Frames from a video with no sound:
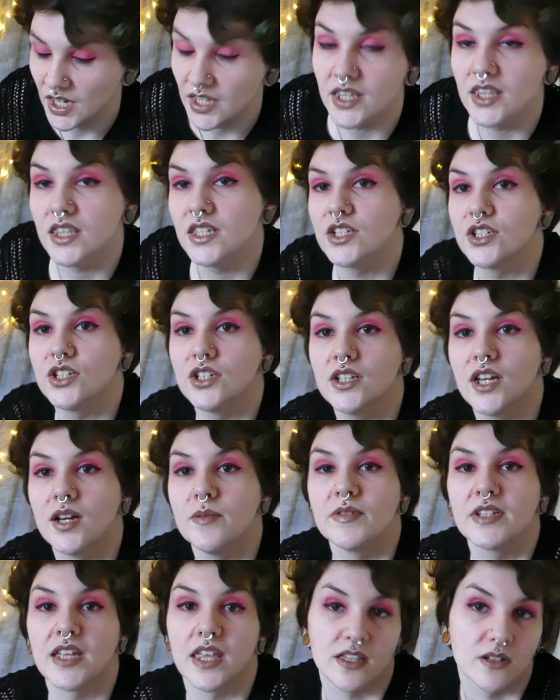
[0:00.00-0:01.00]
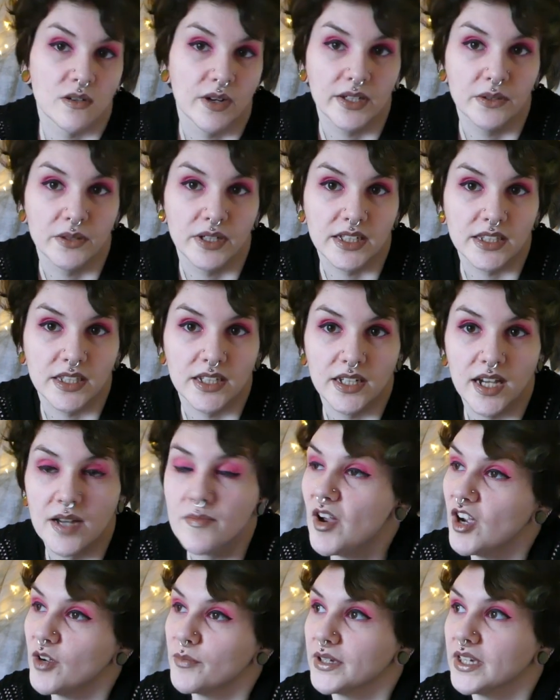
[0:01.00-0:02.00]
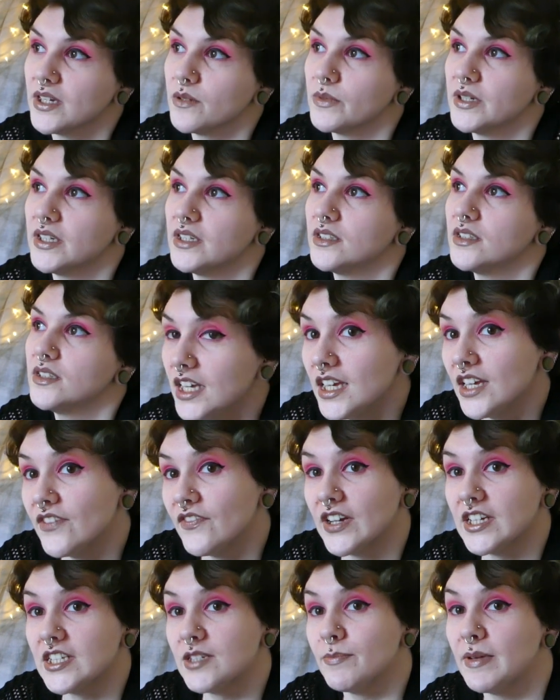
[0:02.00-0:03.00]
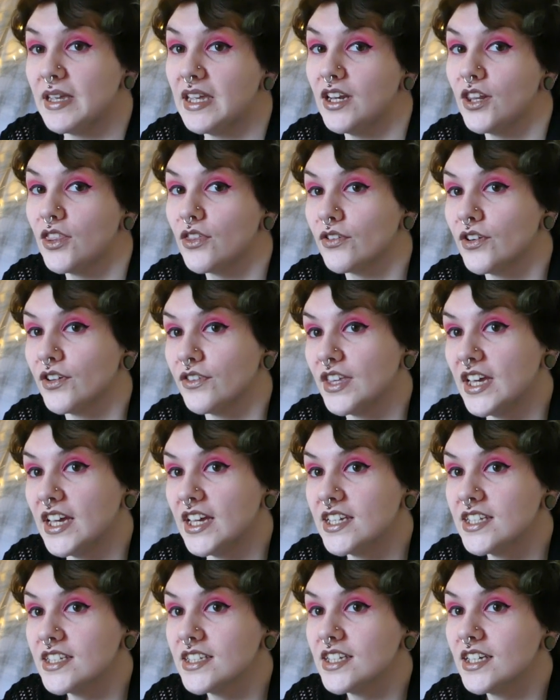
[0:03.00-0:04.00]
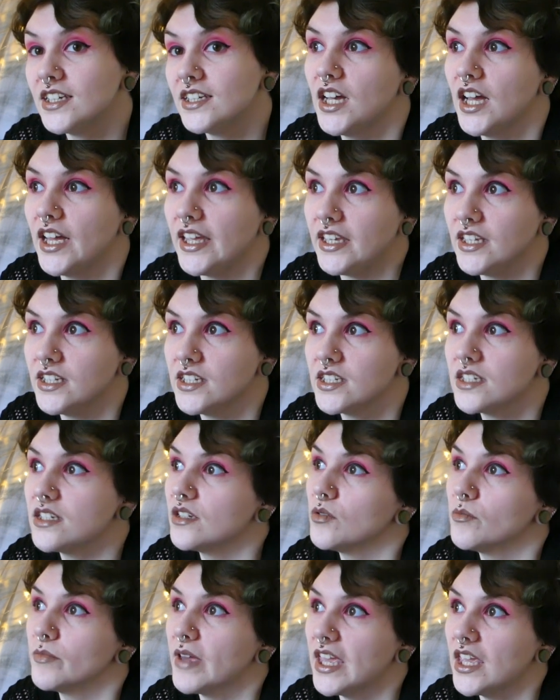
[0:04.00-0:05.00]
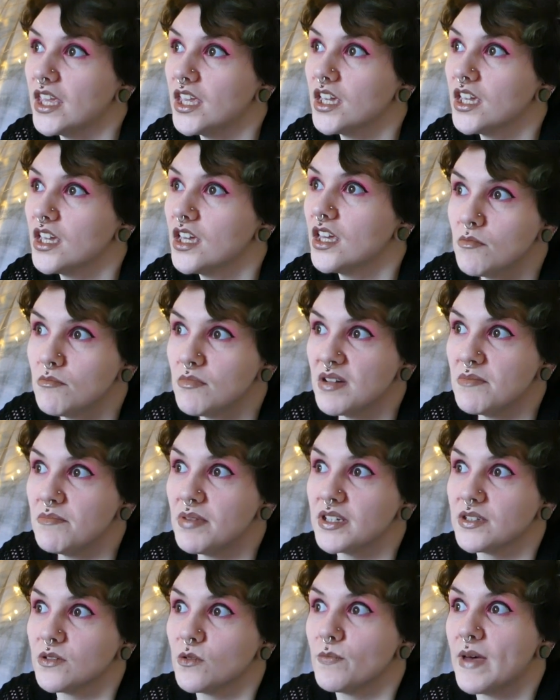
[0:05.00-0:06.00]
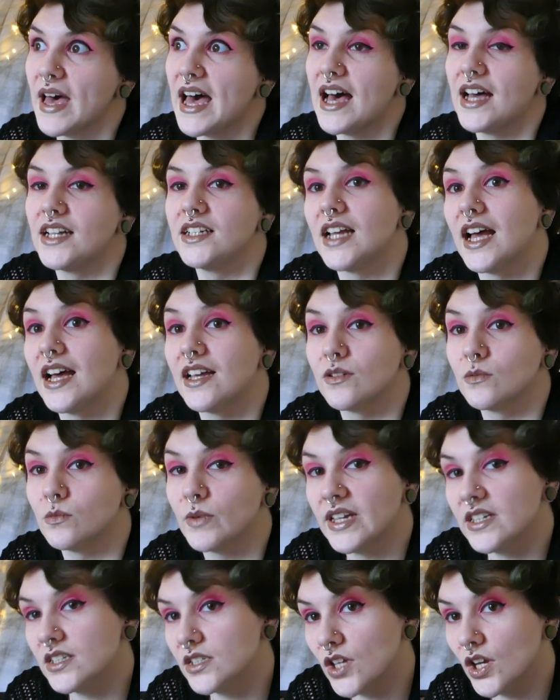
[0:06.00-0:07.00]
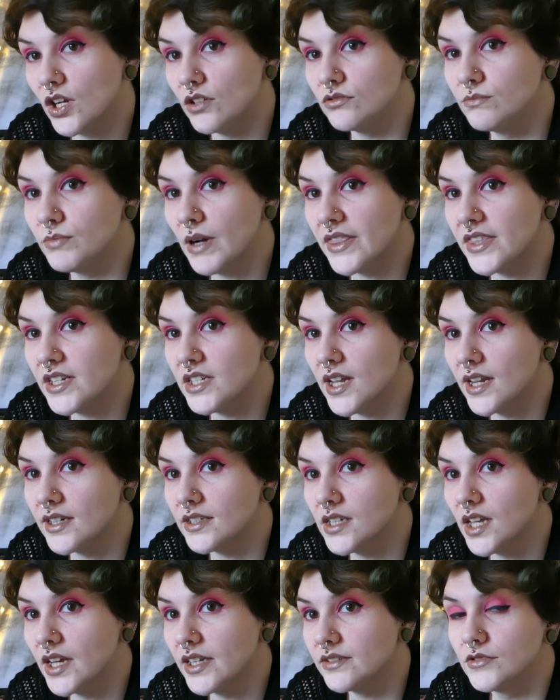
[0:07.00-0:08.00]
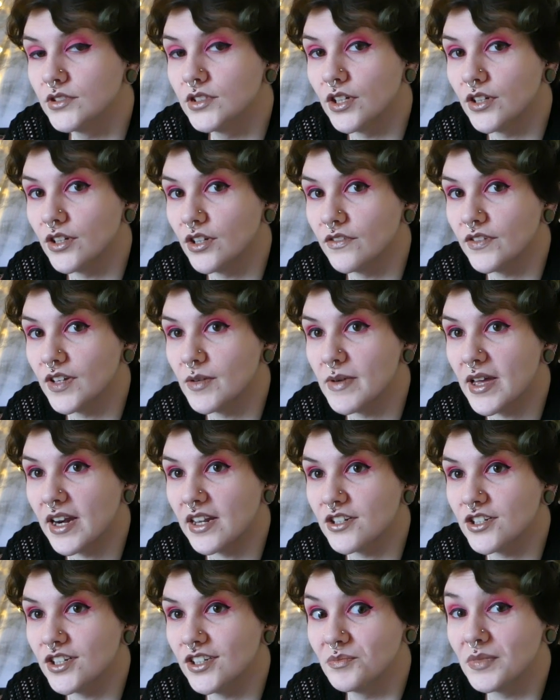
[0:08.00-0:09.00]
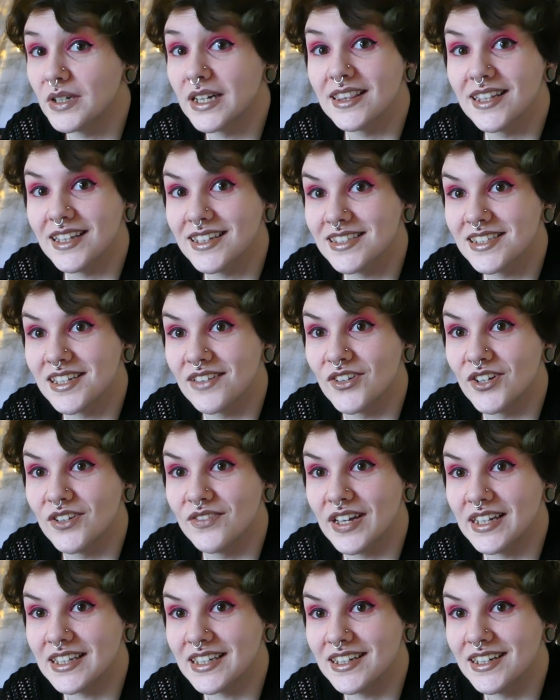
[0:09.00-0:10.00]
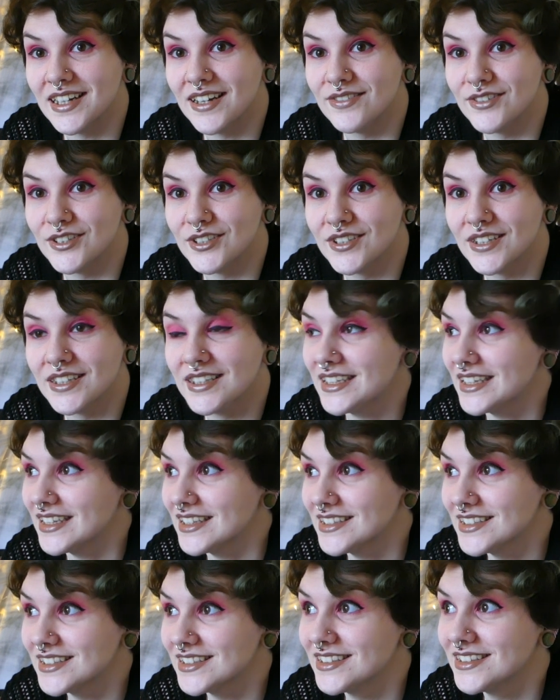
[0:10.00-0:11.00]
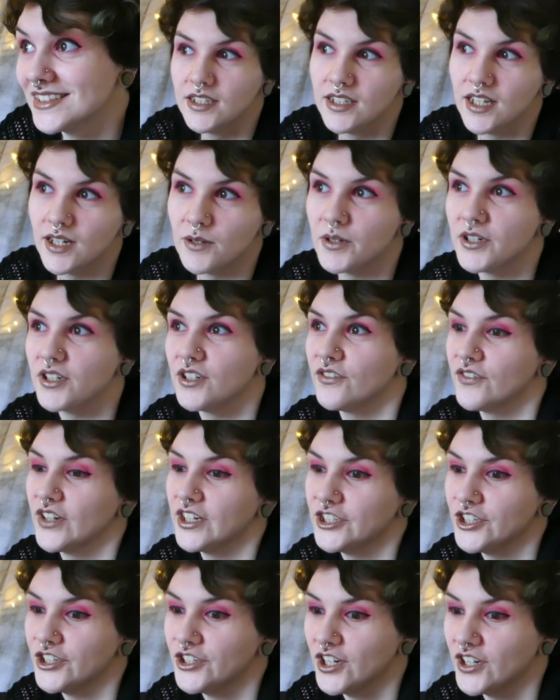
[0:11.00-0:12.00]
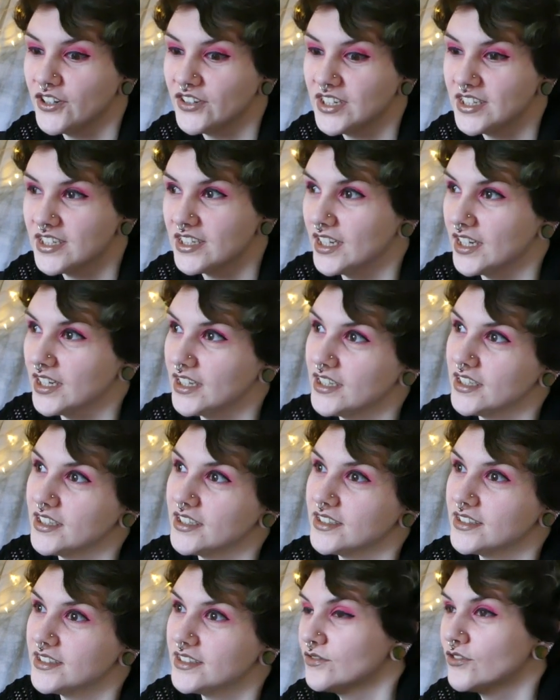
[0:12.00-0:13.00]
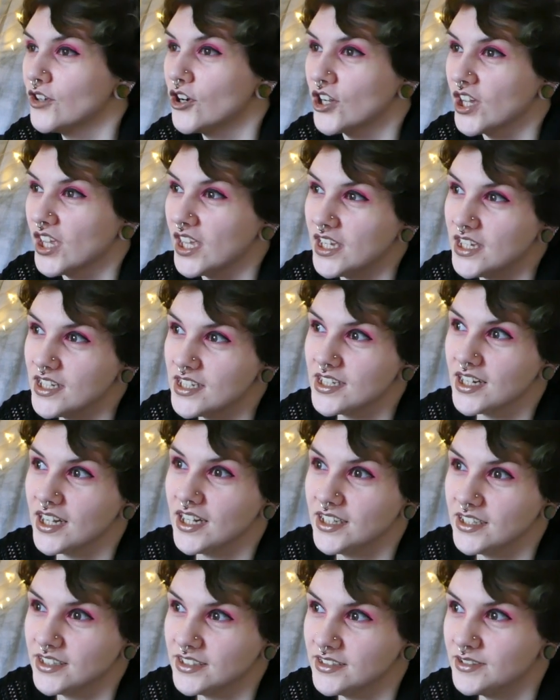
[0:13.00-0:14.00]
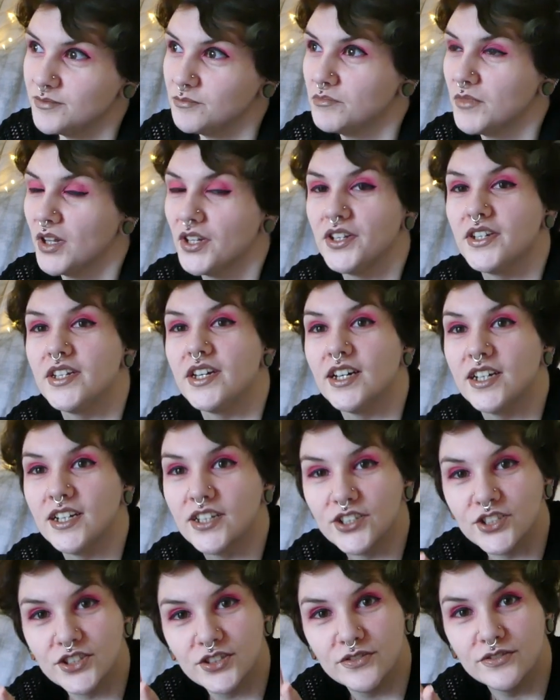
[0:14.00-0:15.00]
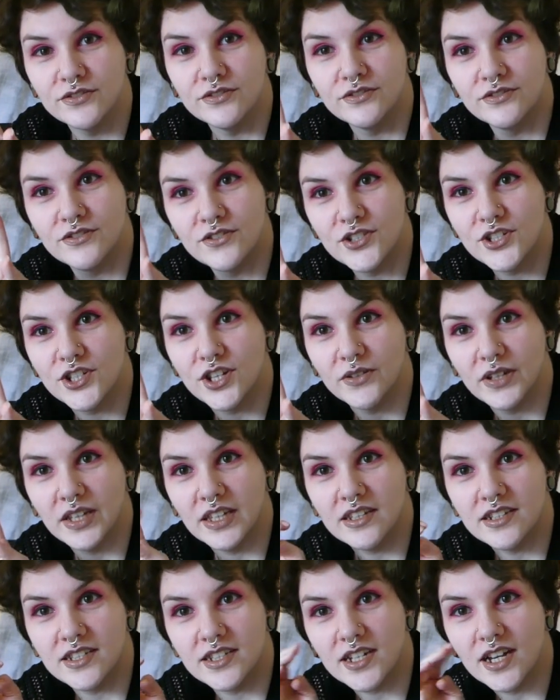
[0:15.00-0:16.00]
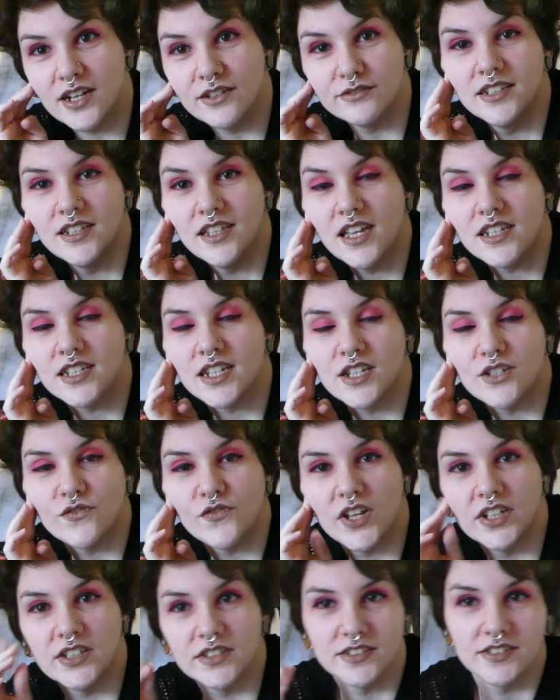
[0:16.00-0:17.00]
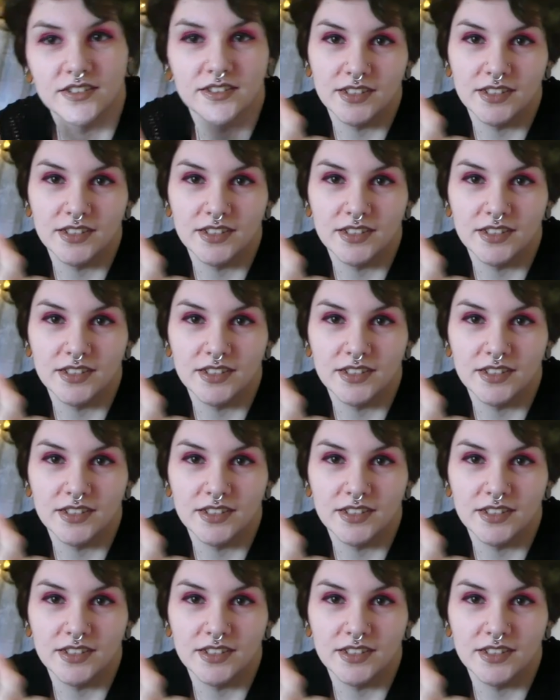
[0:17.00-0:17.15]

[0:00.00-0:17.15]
I think this should come together quite quickly. I'm hoping it will. If I speed through this, I can still make my bustle pad and waistcoat by the deadline. Don't know if I'll manage it, but I'd like to give it a valiant effort at least. I wonder if I should go into like a Rocky style montage of sewing stuff. That sounds fun.